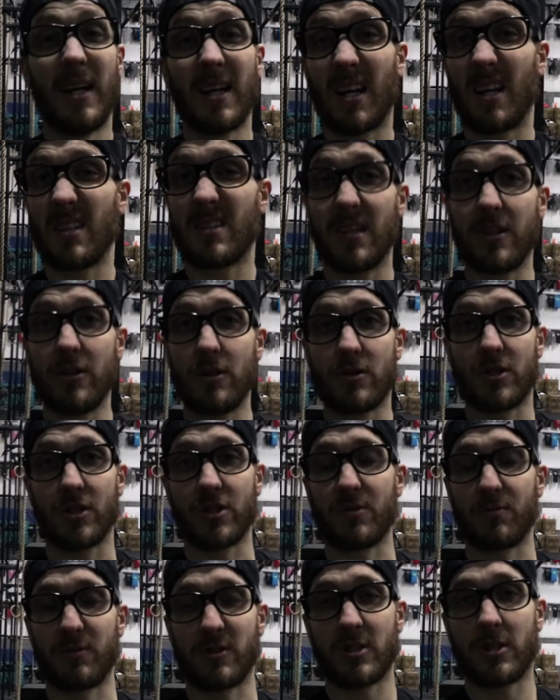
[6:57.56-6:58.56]
continue to
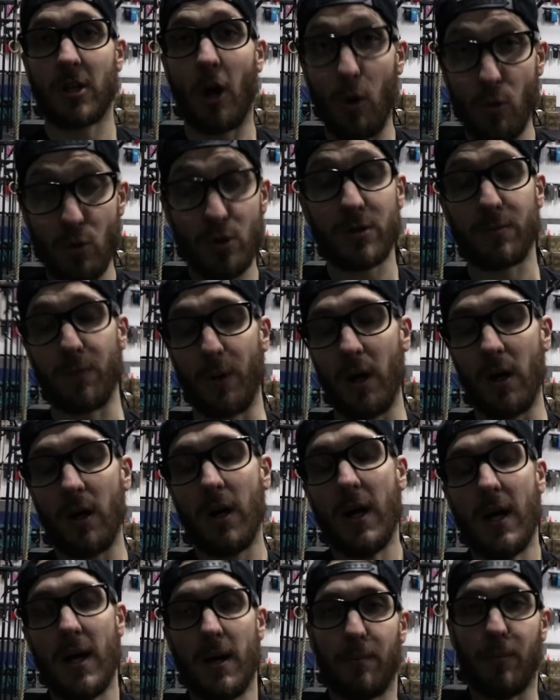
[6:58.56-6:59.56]
toe spot,
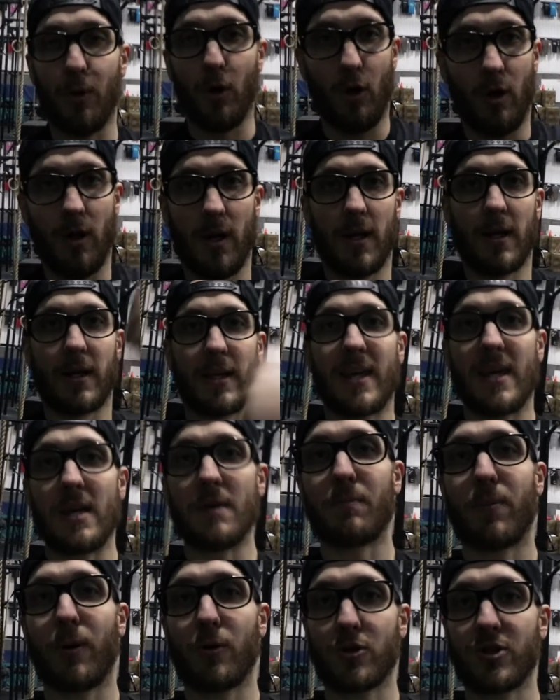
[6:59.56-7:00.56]
but
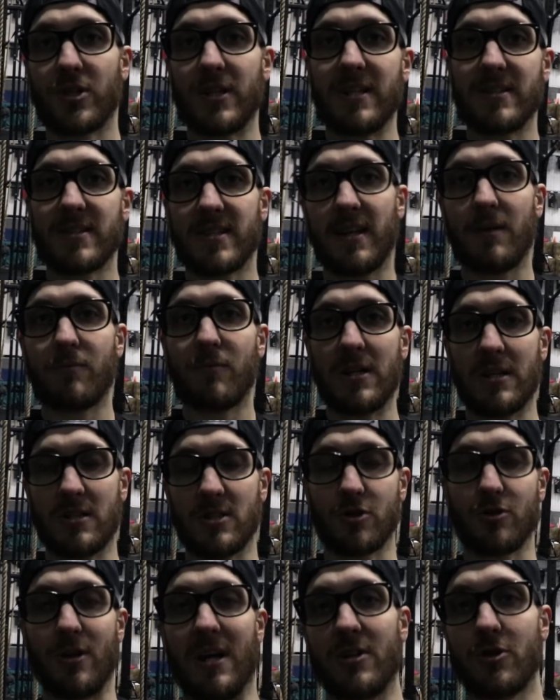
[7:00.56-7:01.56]
keep pushing into them rings
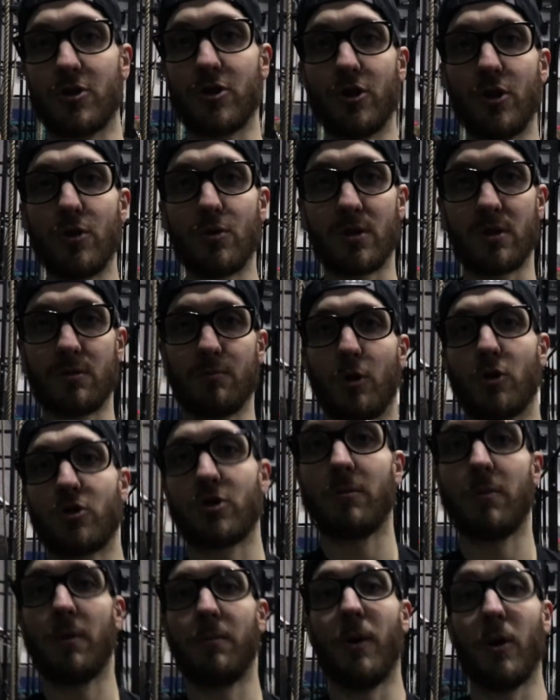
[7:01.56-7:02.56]
and try and just use as
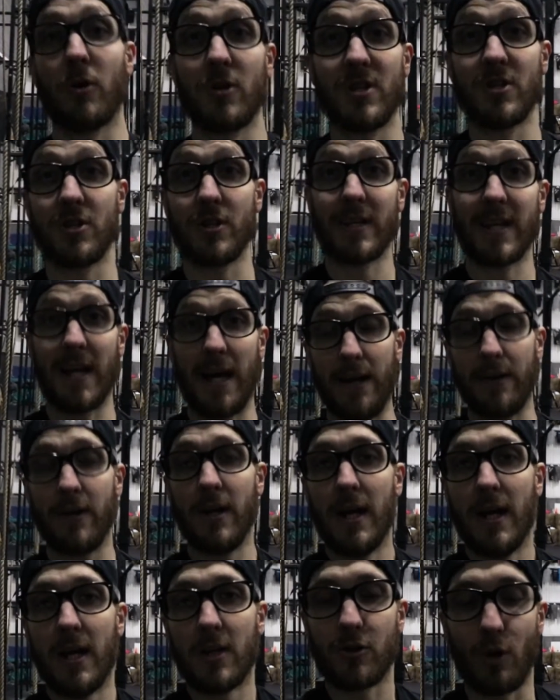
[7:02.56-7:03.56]
much upper body as you can.
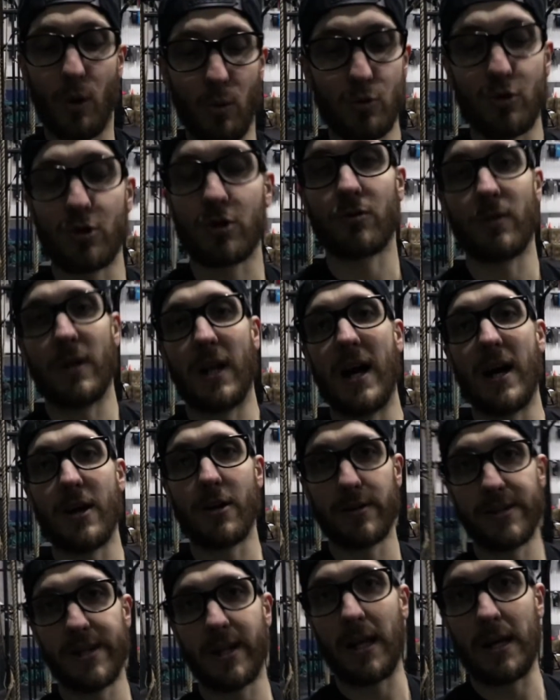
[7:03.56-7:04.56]
Don't just rely
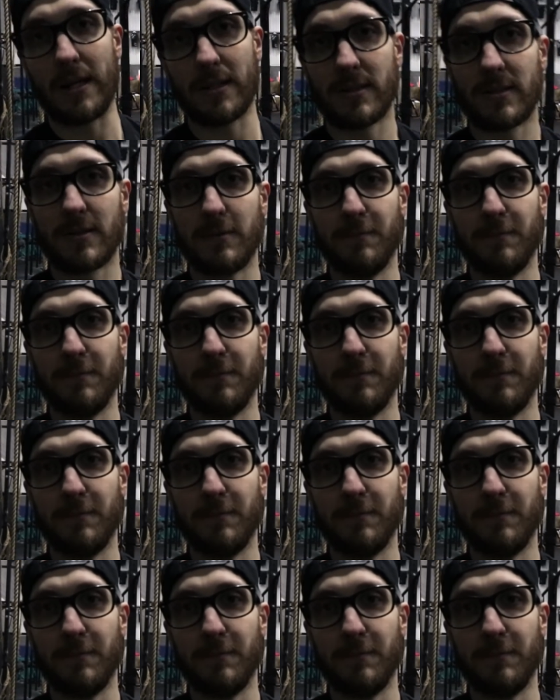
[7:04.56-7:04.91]
on your legs,